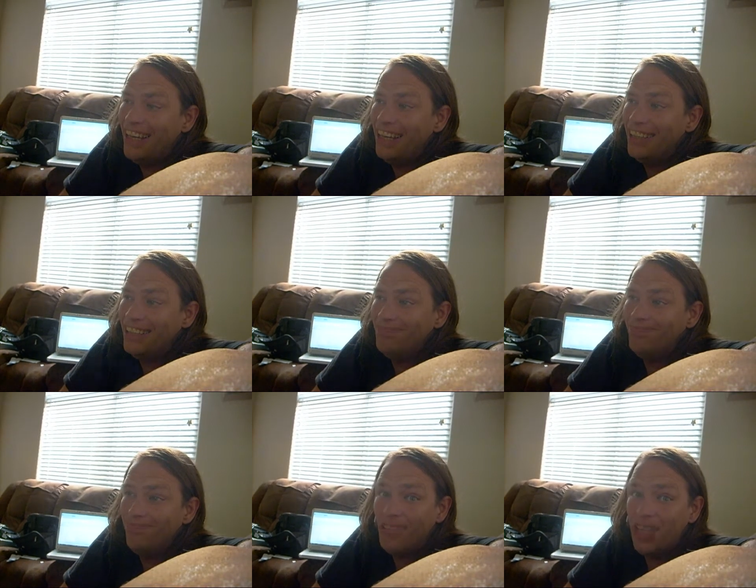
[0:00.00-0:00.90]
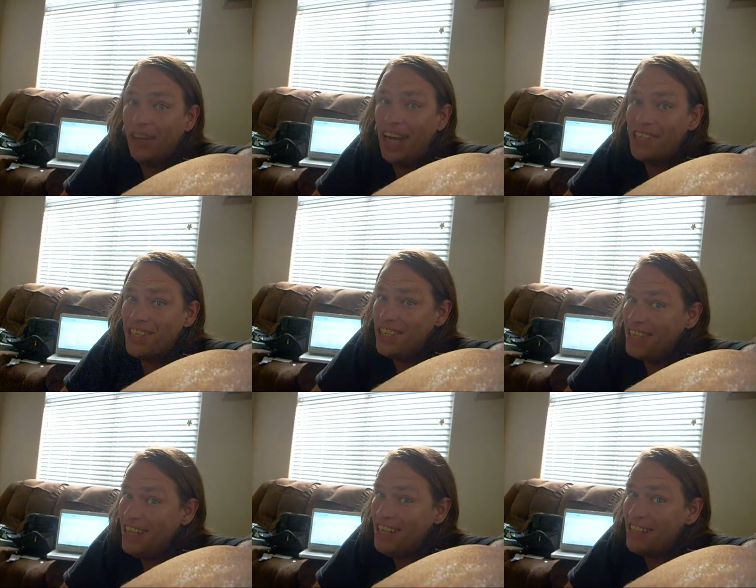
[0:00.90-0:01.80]
um, you know, as
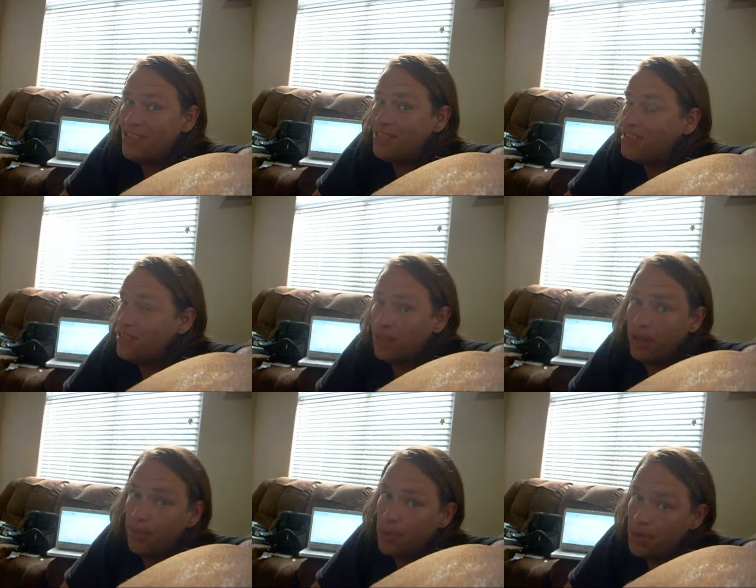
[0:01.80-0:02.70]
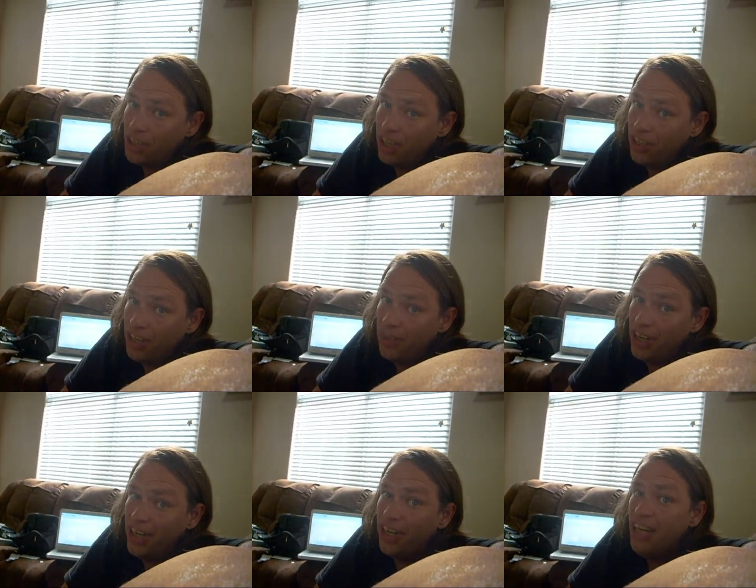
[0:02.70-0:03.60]
it is, this is the only person I know
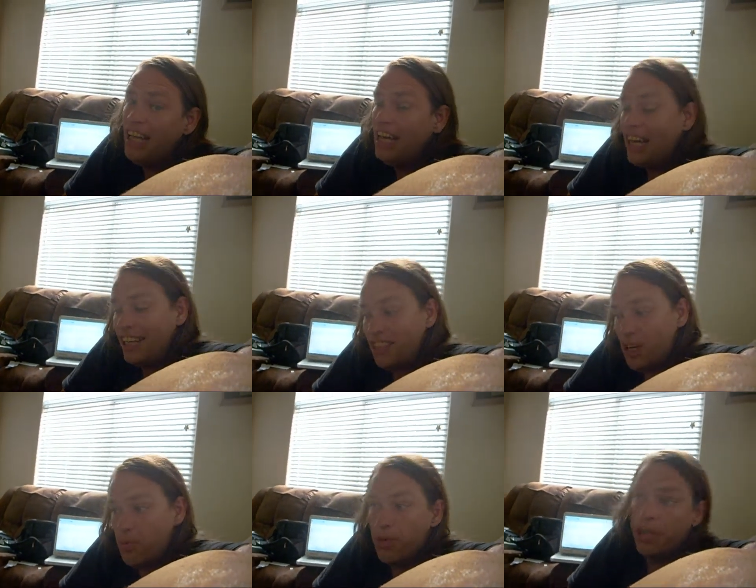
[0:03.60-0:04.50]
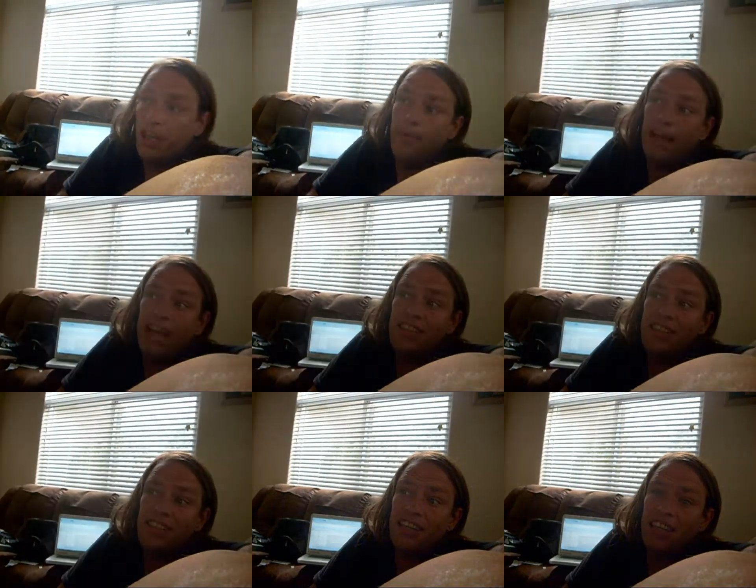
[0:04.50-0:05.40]
here. I don't want to go back
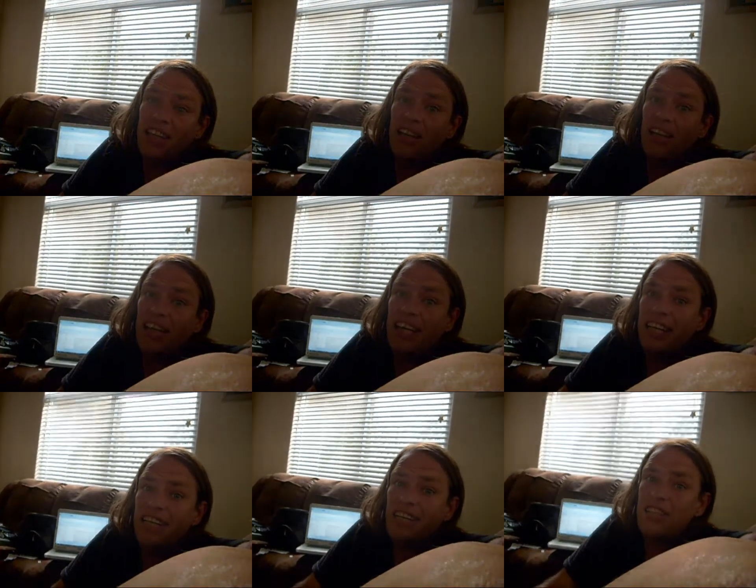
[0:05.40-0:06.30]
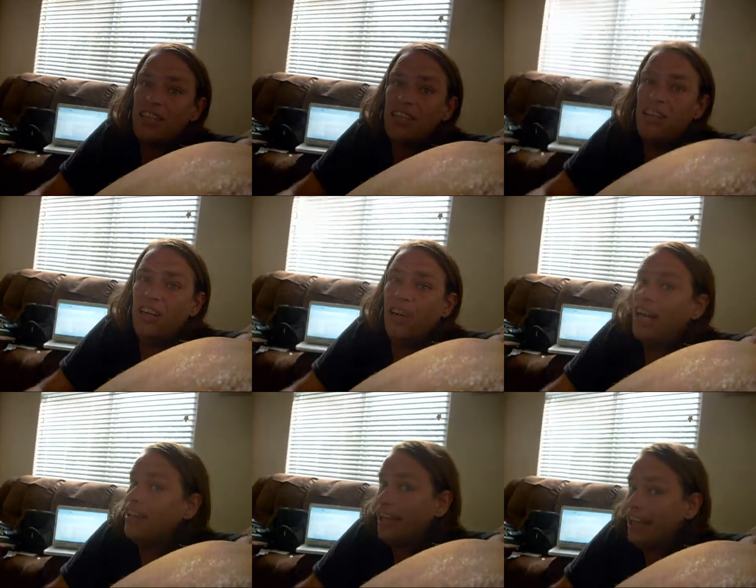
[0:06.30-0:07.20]
to the Carolinas. You know,
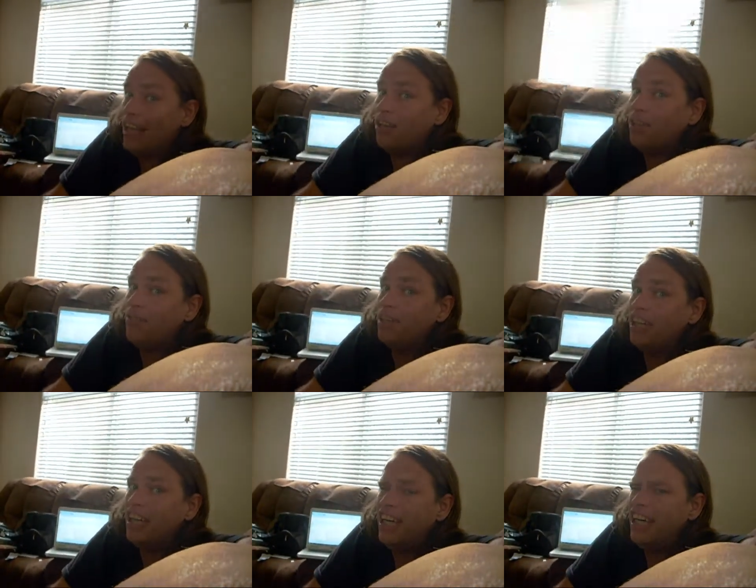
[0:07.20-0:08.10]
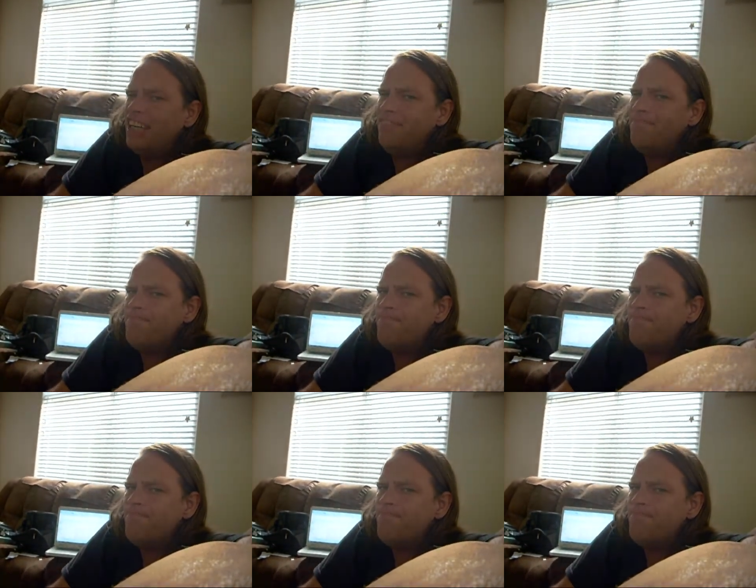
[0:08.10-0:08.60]
I like California, and